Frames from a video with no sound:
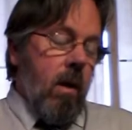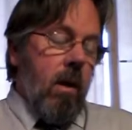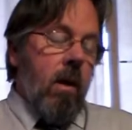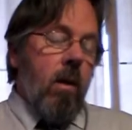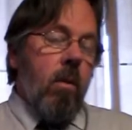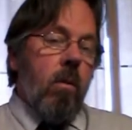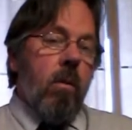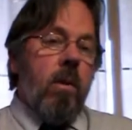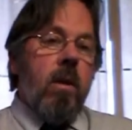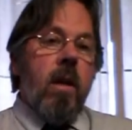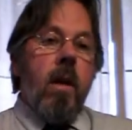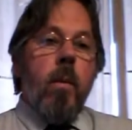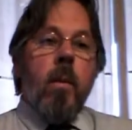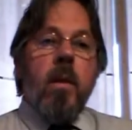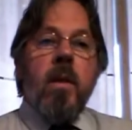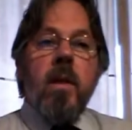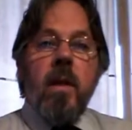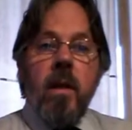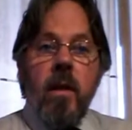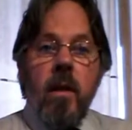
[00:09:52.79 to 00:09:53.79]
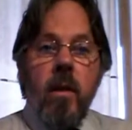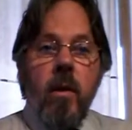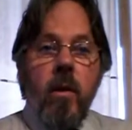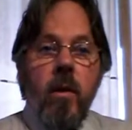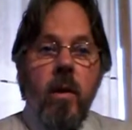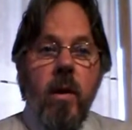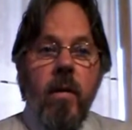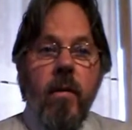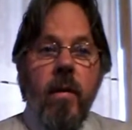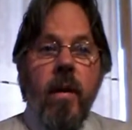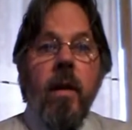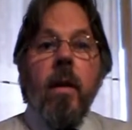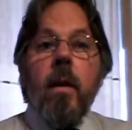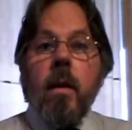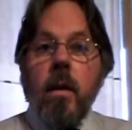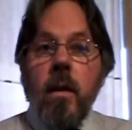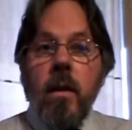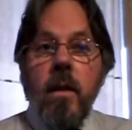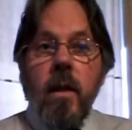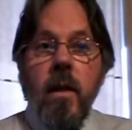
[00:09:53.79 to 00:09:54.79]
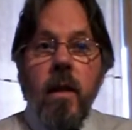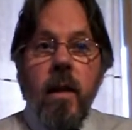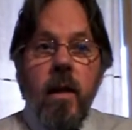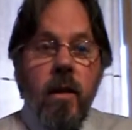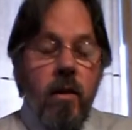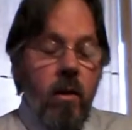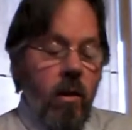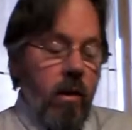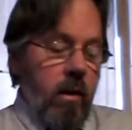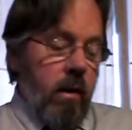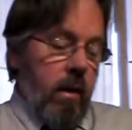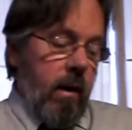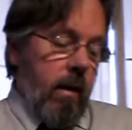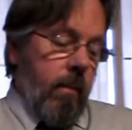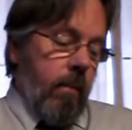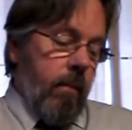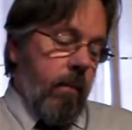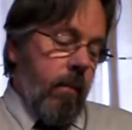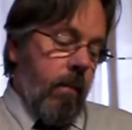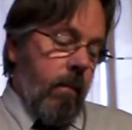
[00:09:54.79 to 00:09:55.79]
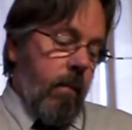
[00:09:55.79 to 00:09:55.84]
You will say what city you live in. The city has got a name.